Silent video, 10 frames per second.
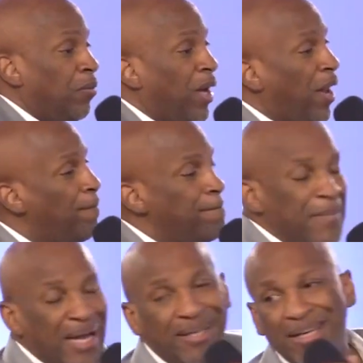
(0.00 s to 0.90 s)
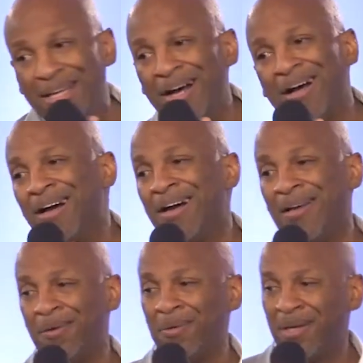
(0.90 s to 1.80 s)
What a mighty God.
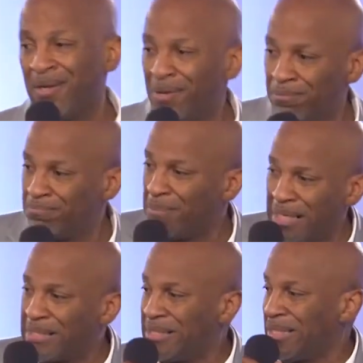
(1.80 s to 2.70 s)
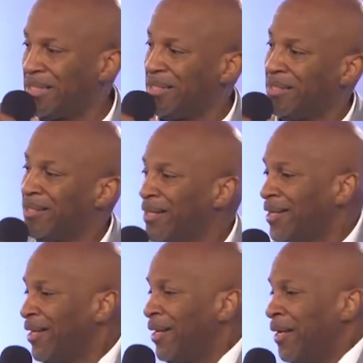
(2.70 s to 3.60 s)
What a mighty,
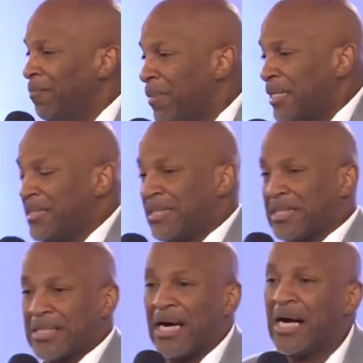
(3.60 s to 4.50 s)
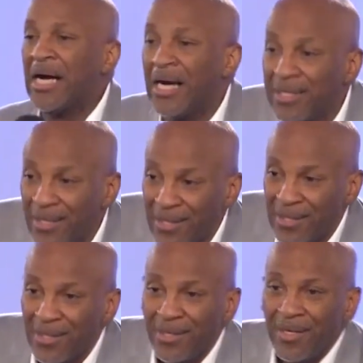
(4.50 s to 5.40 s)
mighty God.
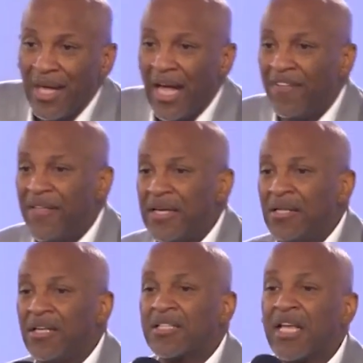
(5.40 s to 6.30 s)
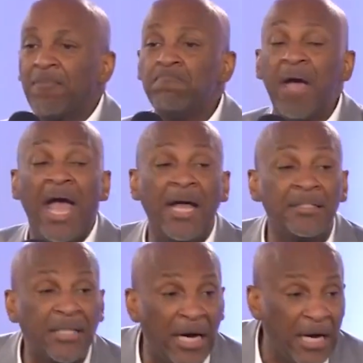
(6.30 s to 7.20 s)
And then he looks at
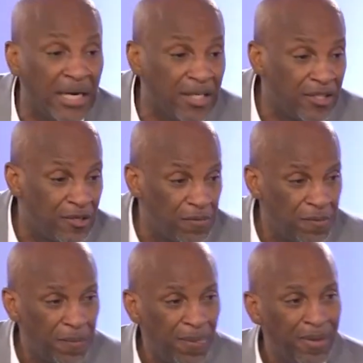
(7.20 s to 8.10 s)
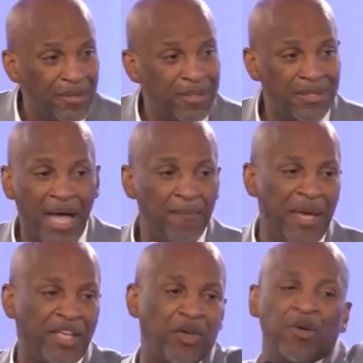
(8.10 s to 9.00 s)
mankind, says, I
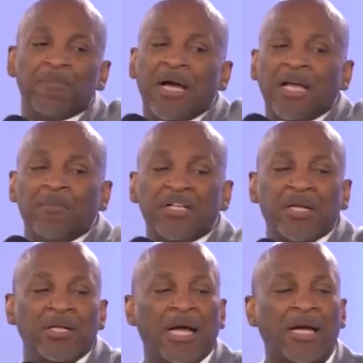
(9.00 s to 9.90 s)
make you in my image and